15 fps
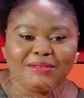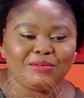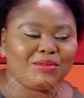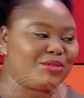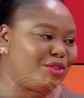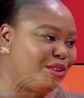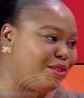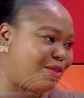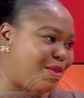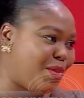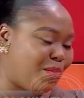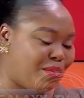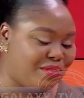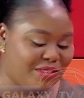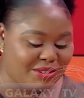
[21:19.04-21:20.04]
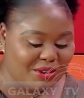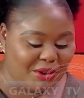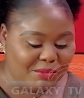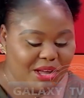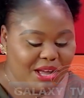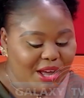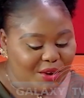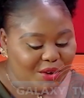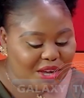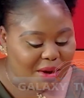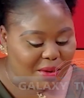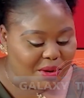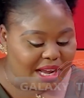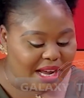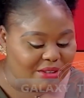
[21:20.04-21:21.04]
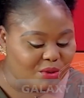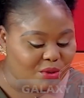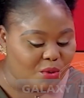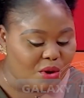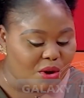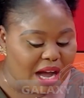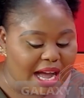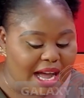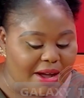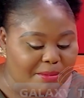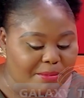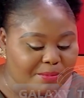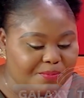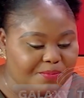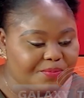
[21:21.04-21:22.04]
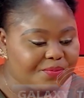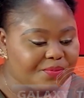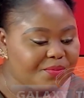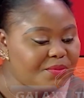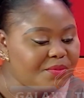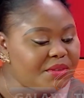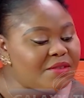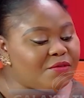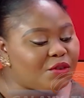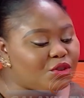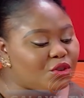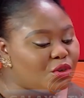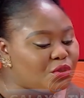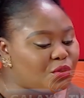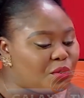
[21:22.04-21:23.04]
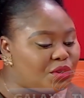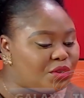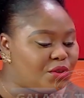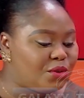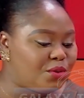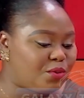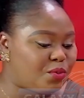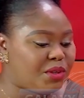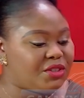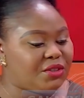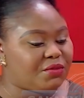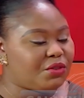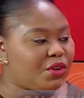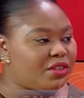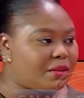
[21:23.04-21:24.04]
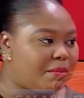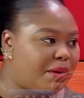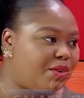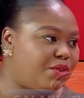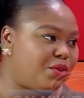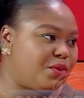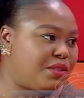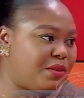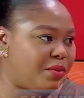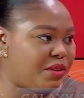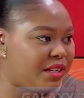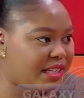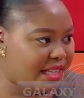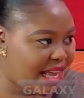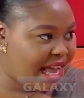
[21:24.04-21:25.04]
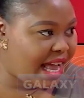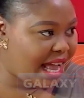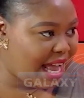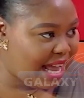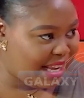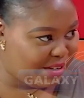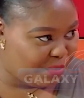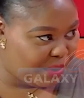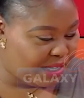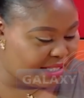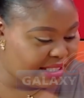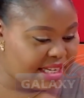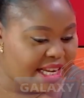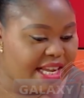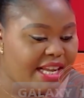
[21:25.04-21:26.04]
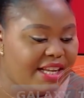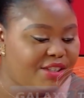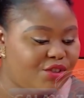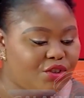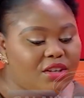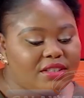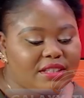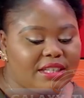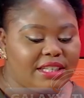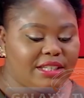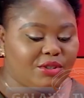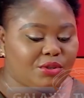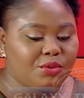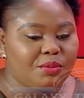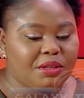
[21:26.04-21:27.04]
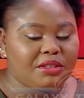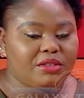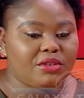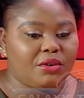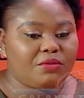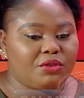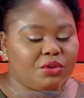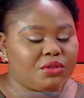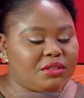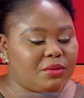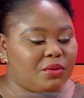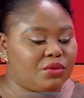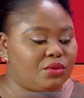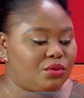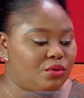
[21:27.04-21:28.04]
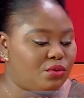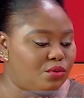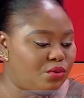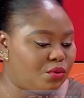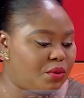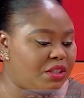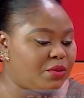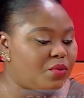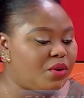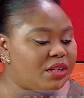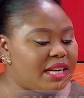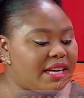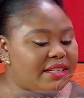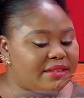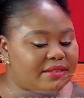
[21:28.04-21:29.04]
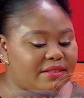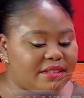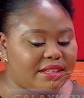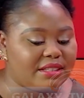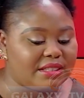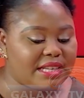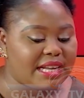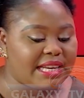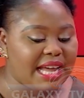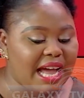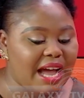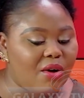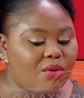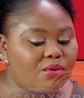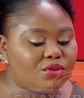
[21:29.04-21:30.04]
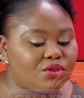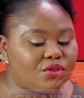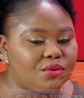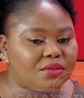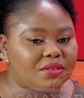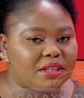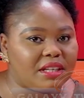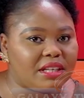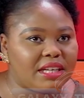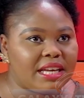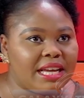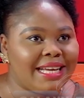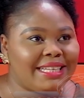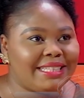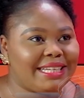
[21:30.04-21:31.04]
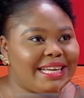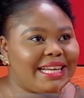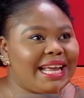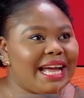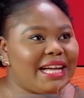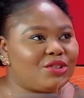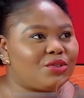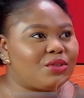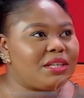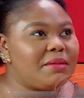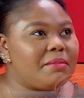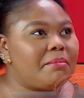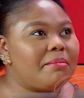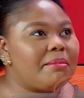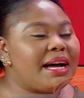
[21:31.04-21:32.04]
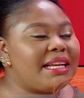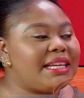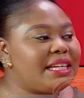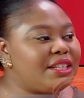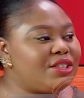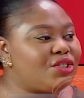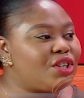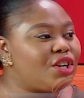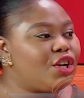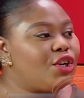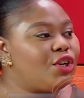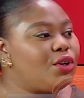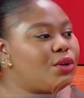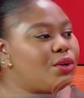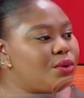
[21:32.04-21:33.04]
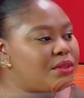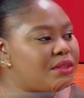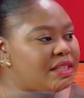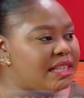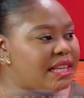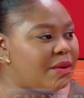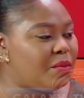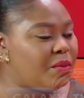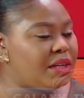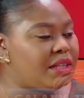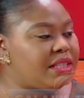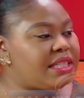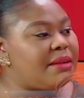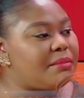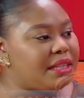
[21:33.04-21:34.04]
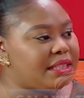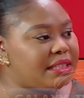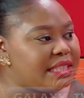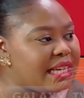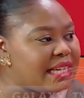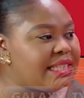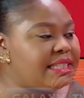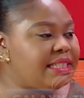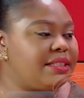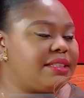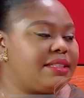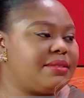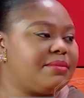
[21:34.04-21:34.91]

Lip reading: we just go with the norm. Okay, I want to ask, so for those who want to lose weight, you've talked about those that want to add weight. Just a little bit of those that want to lose weight. What are the things and how do you think they can actually manage losing that weight and maintaining it?